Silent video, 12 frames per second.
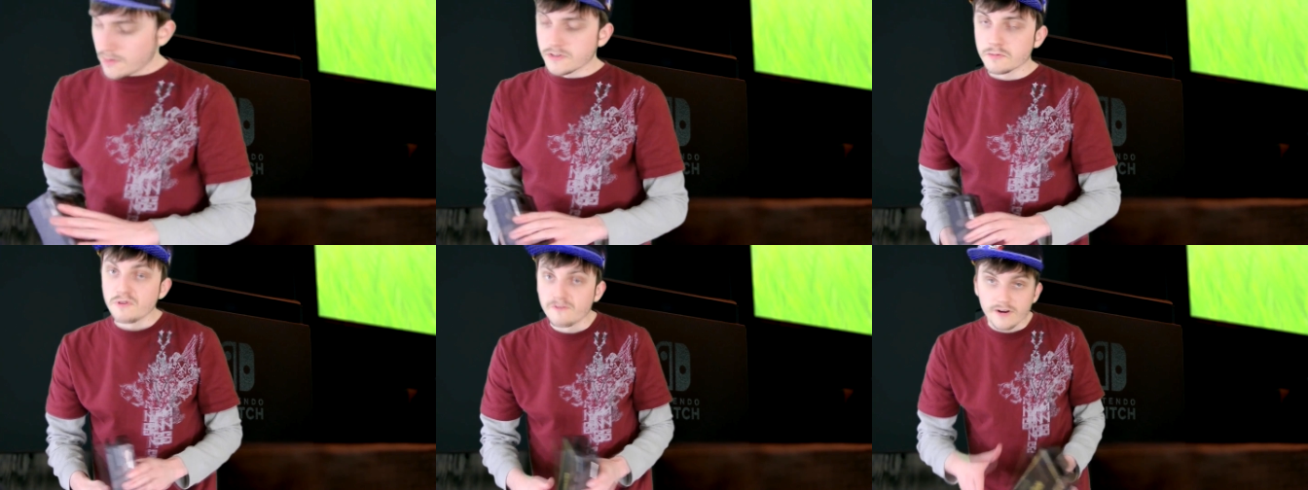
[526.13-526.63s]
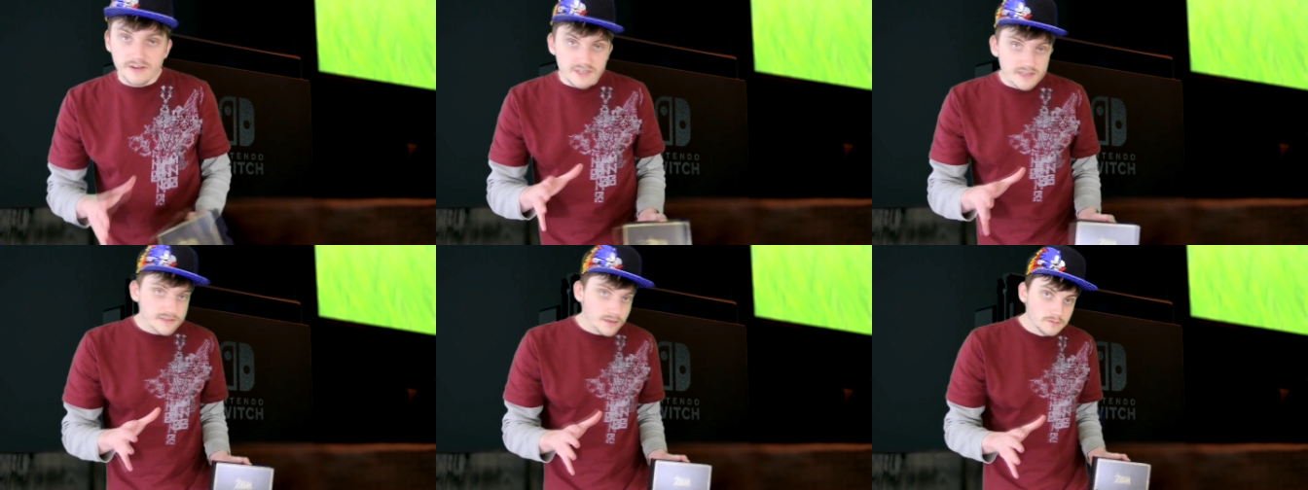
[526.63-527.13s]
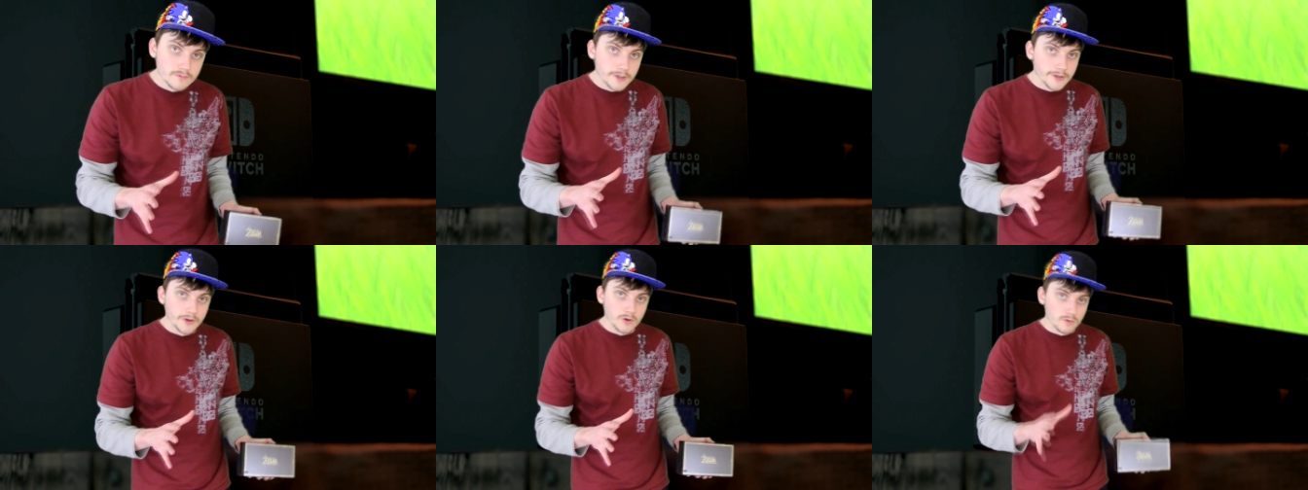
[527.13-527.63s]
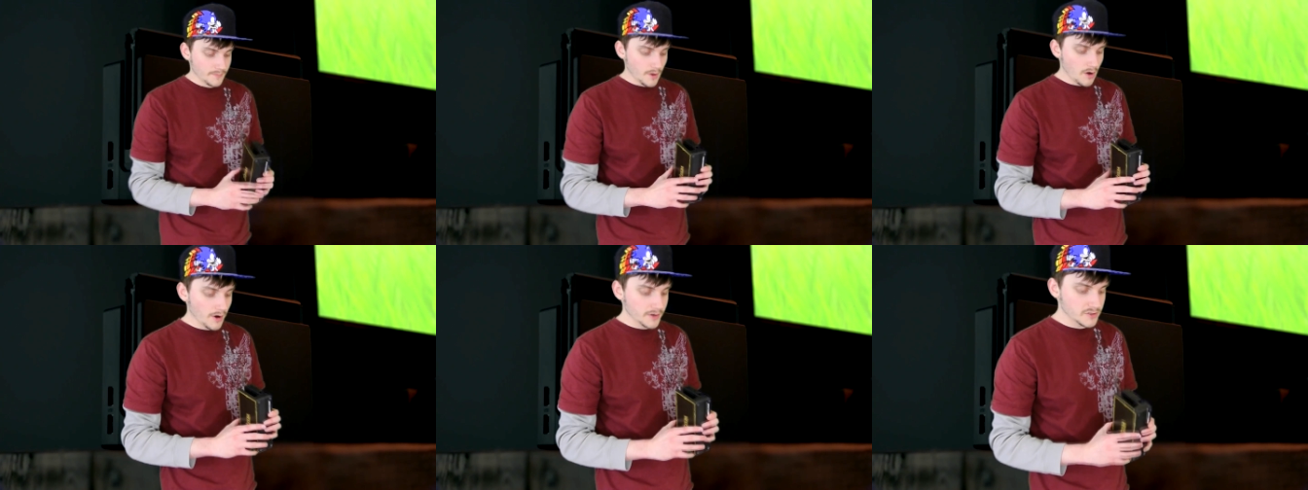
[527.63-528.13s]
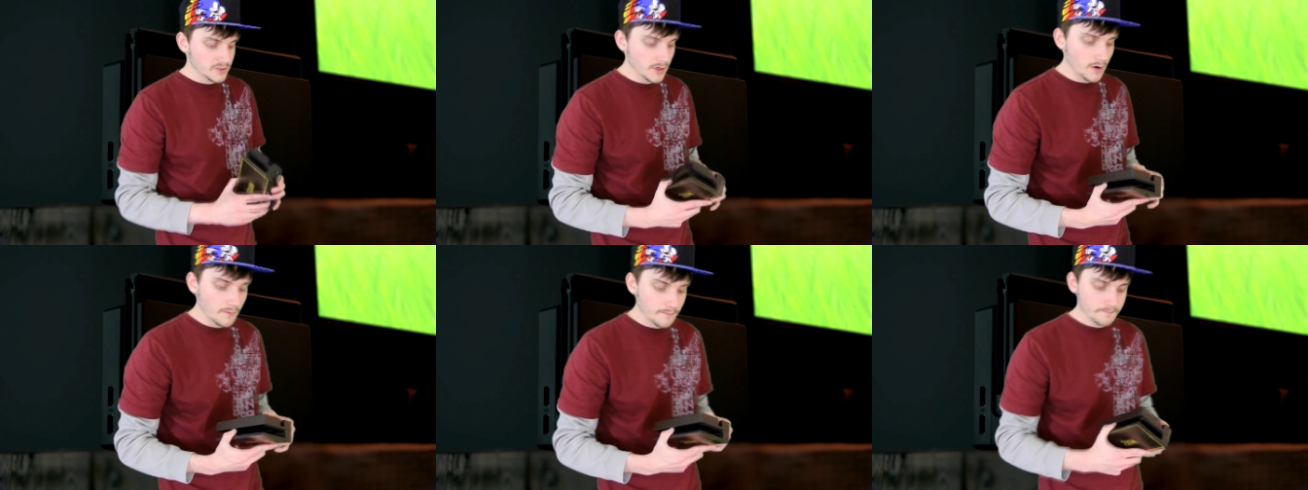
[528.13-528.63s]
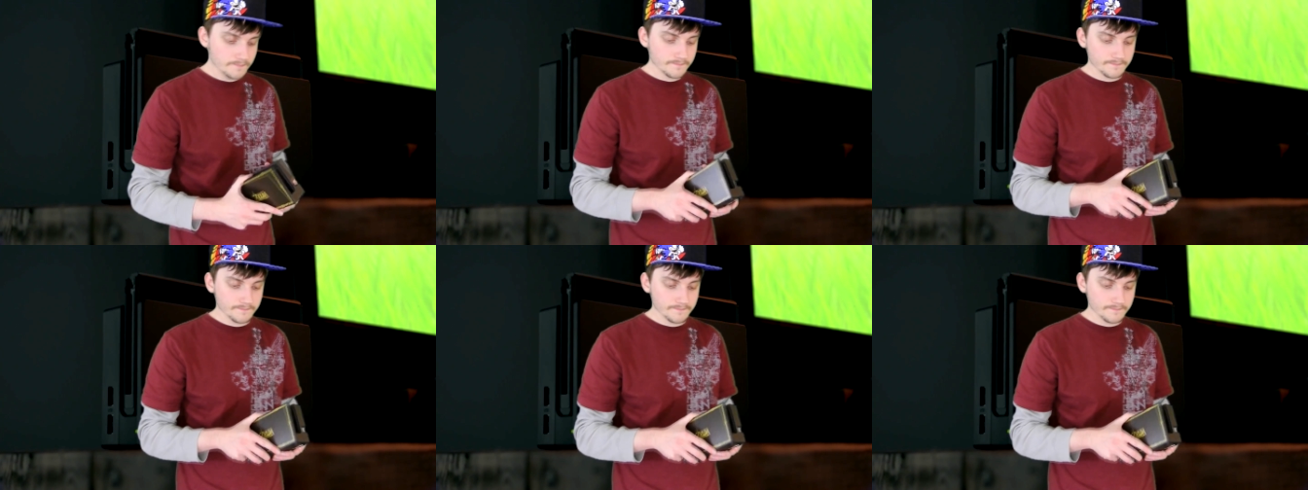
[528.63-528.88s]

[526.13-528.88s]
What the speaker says: This is gonna be a very detailed video. Alright, so,